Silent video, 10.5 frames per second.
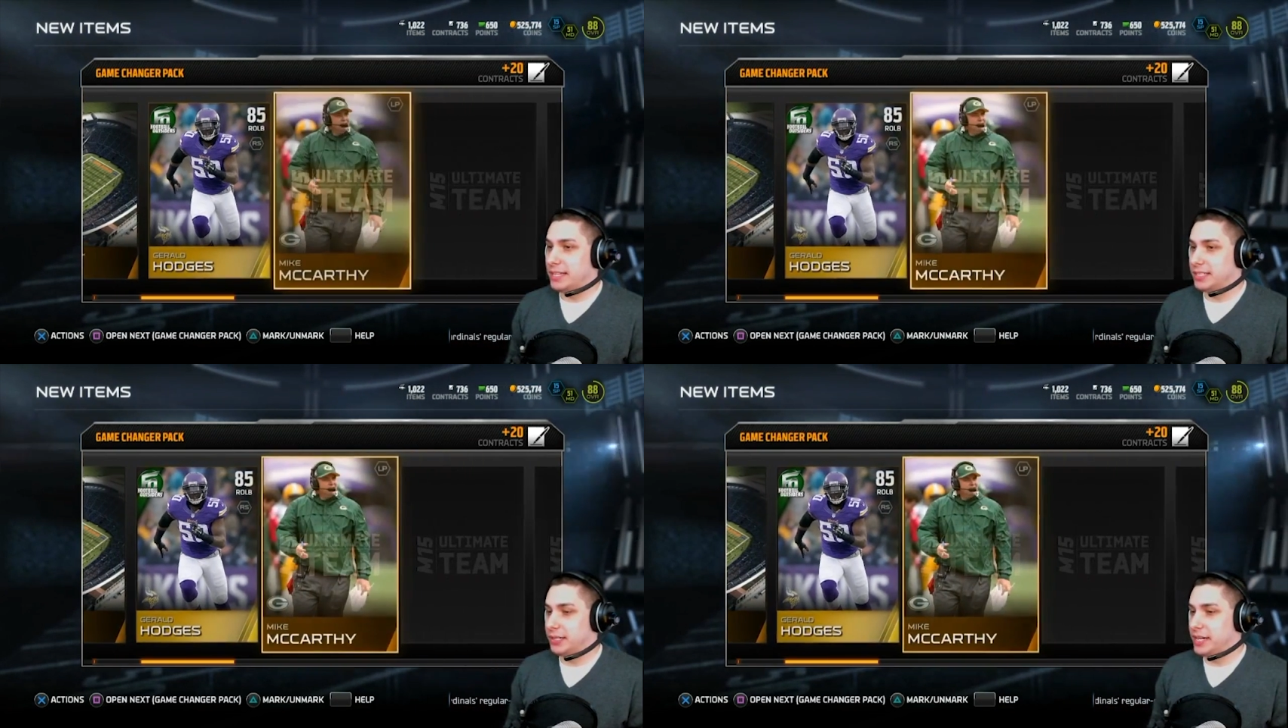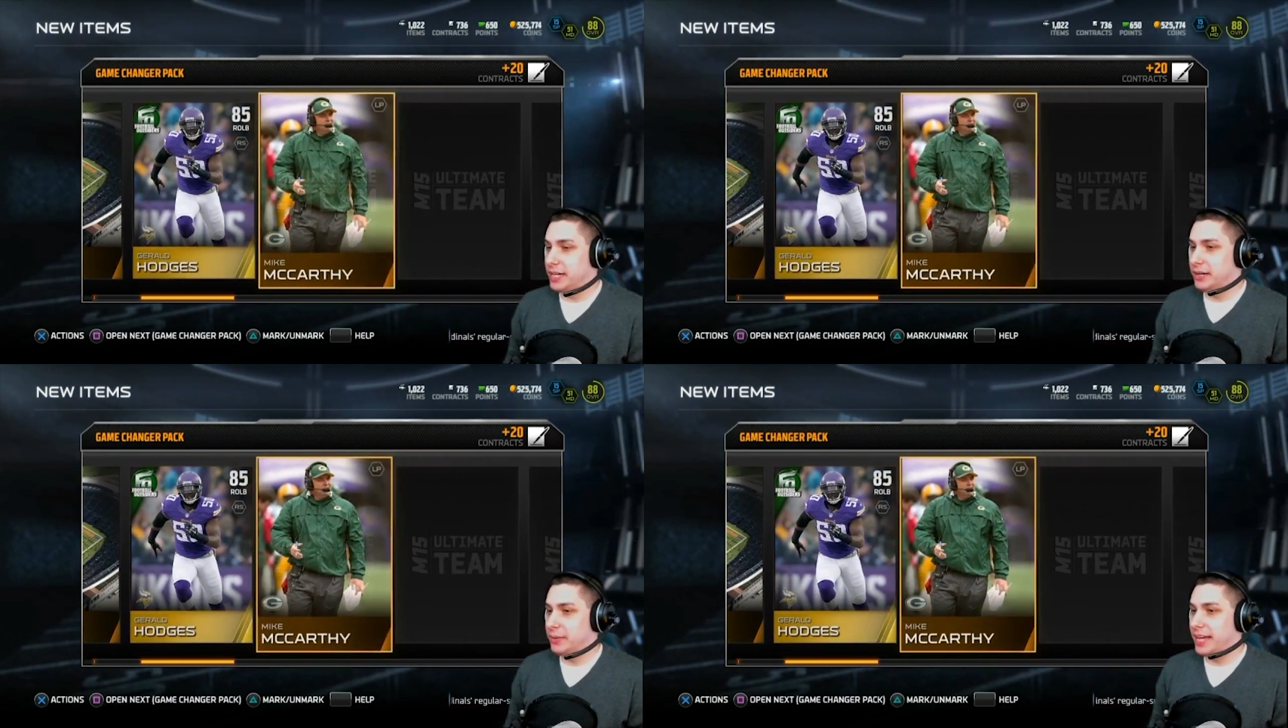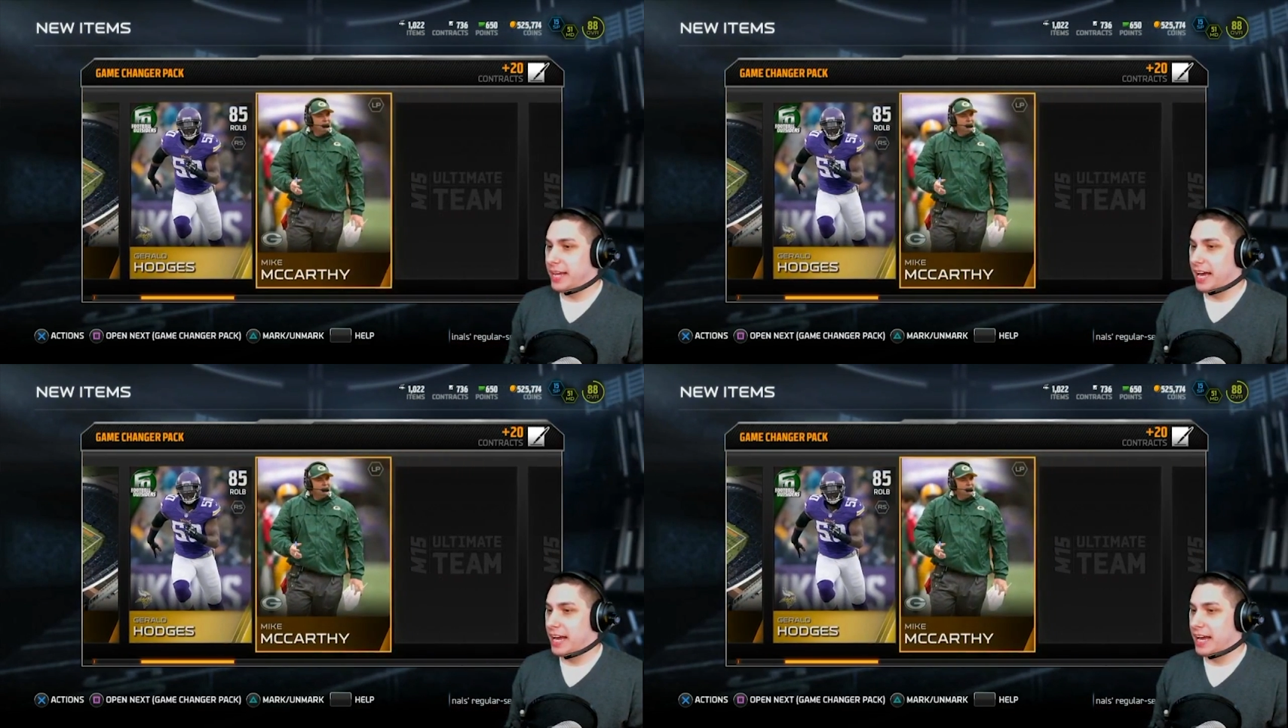Mike
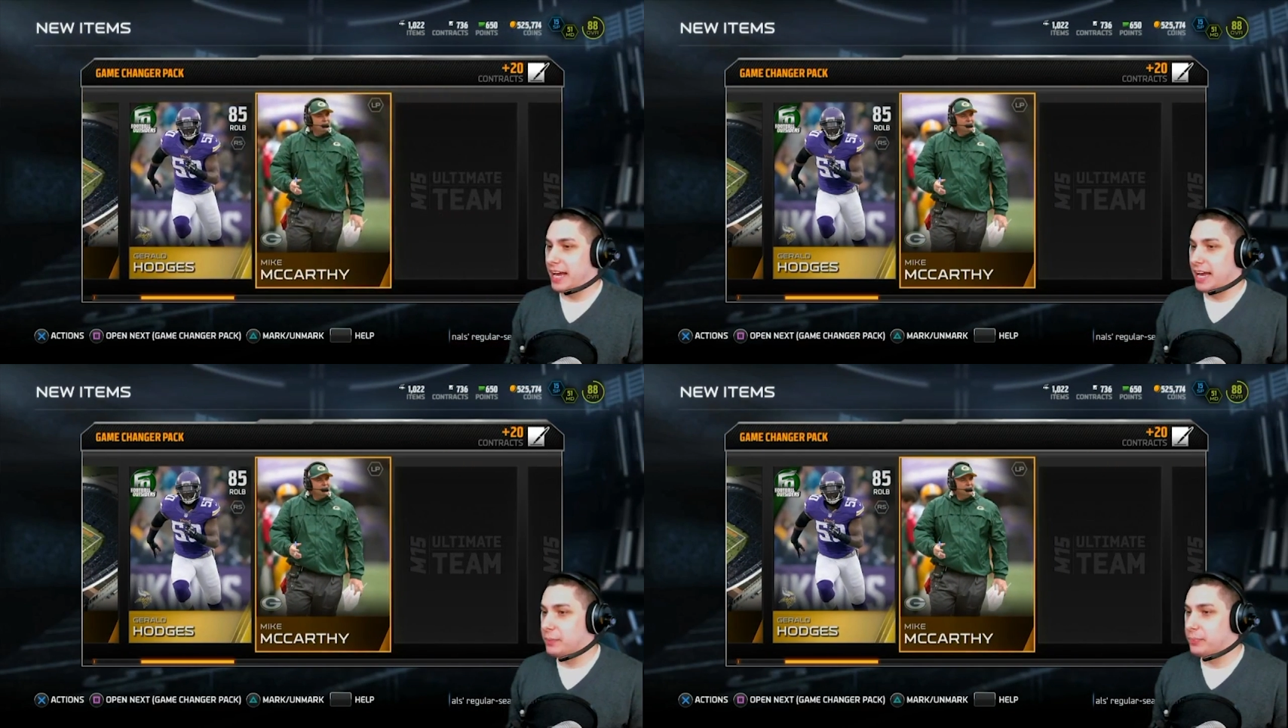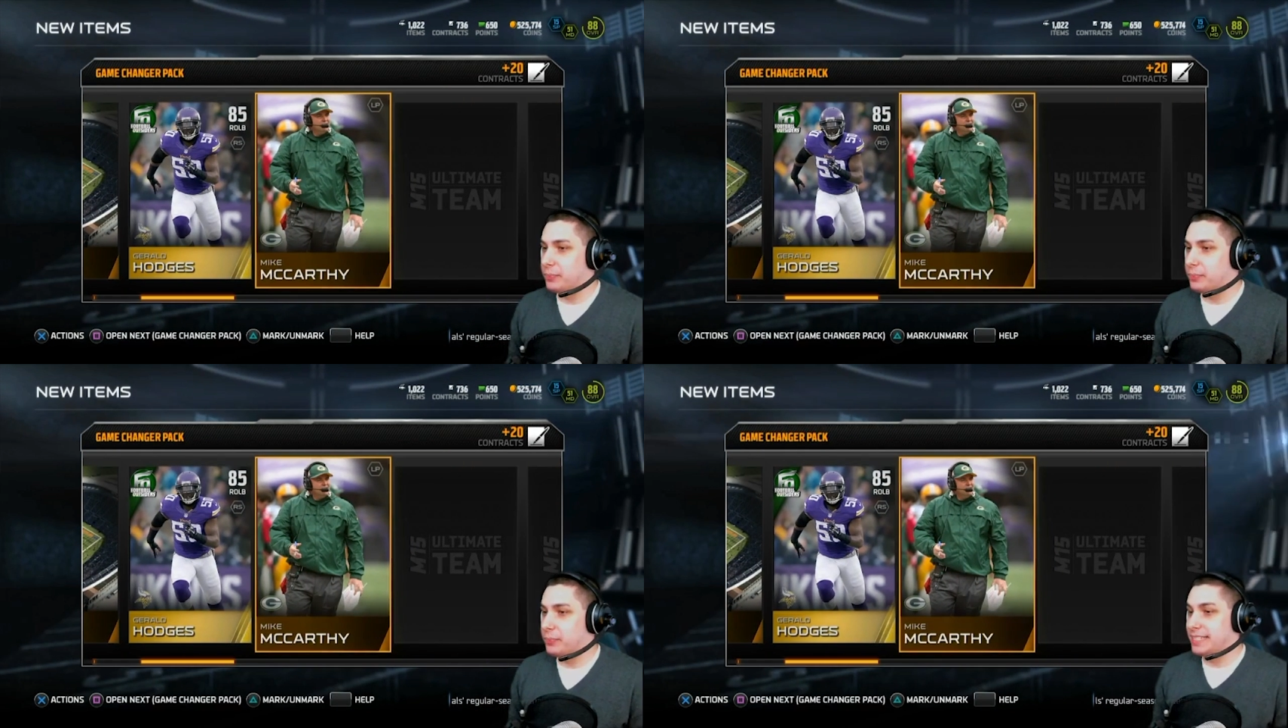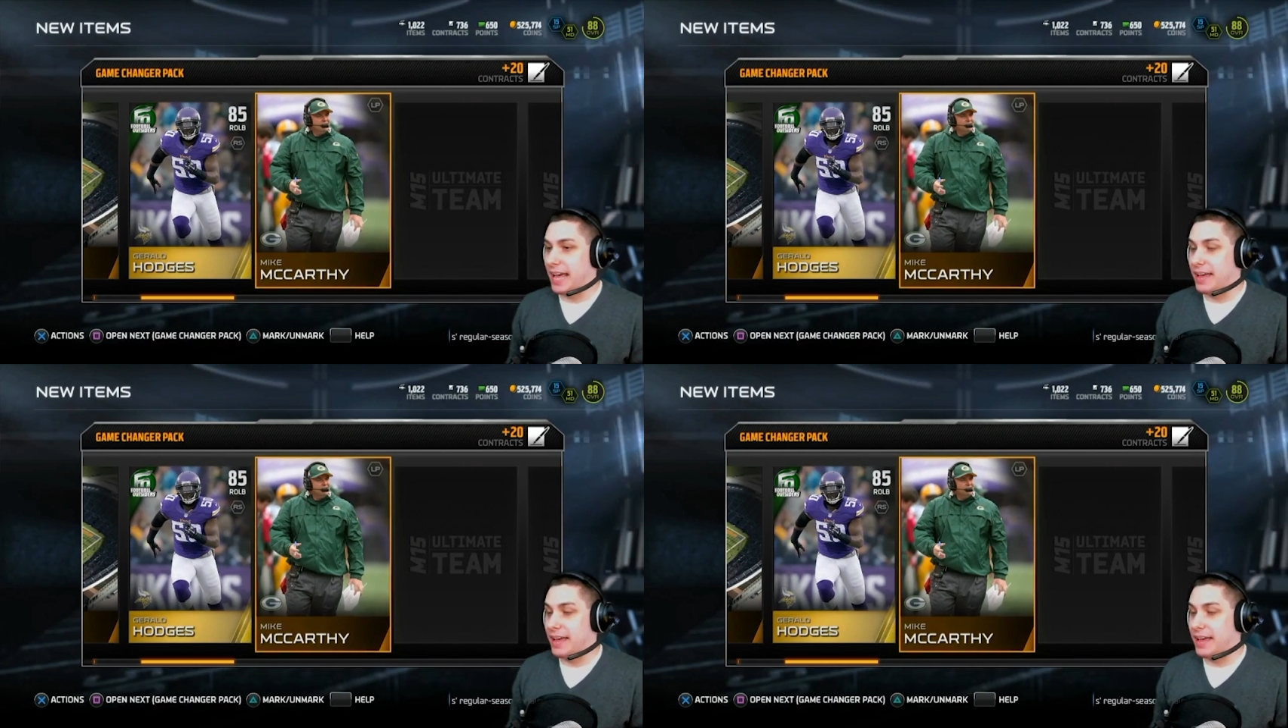McCarthy, Denard
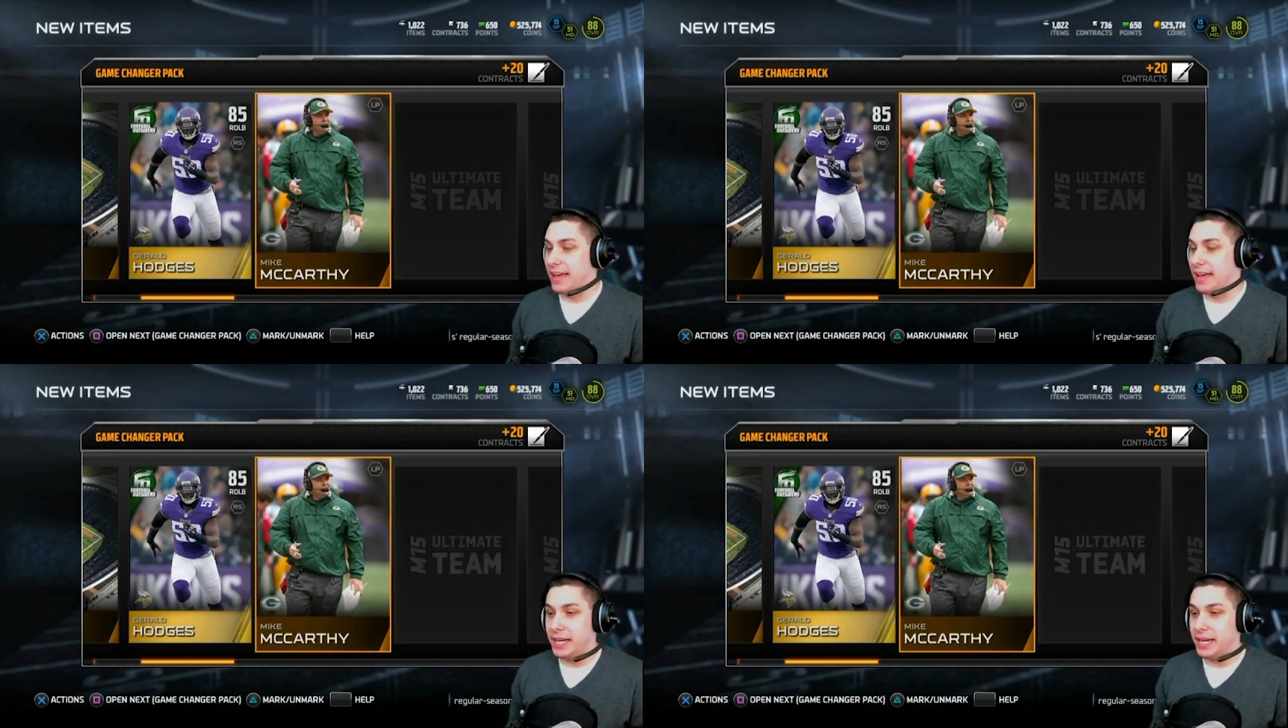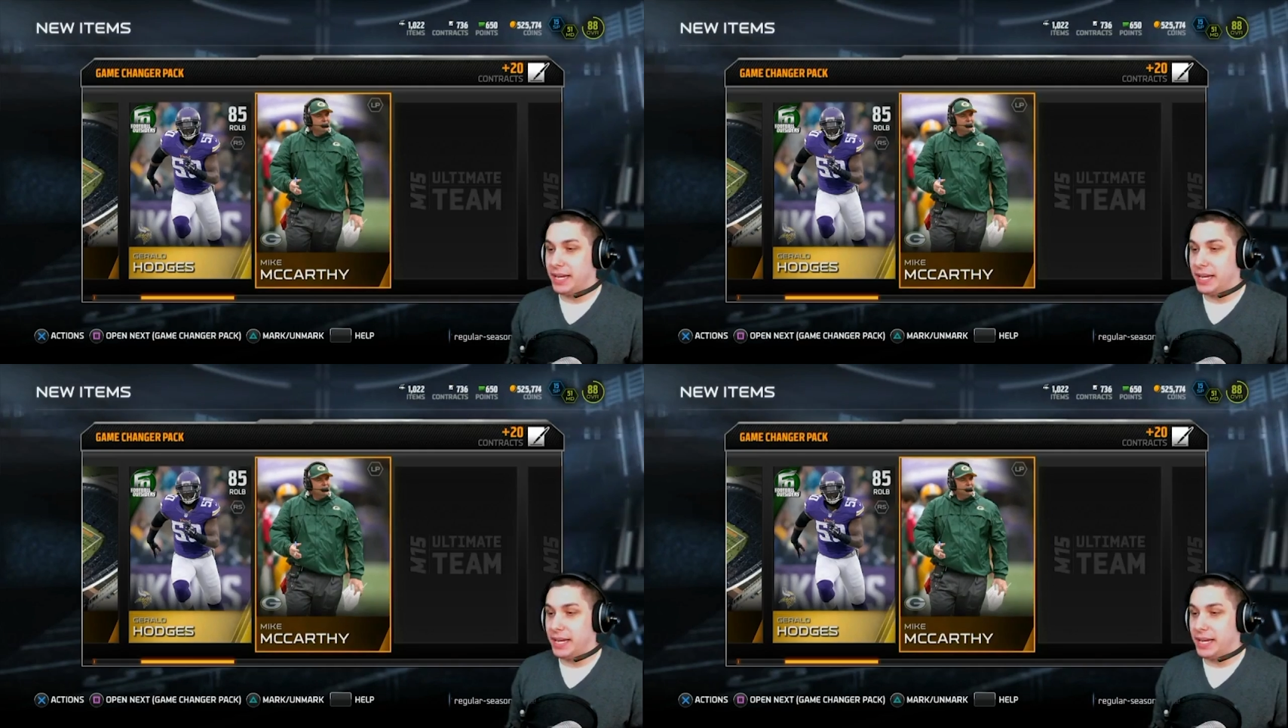Robinson,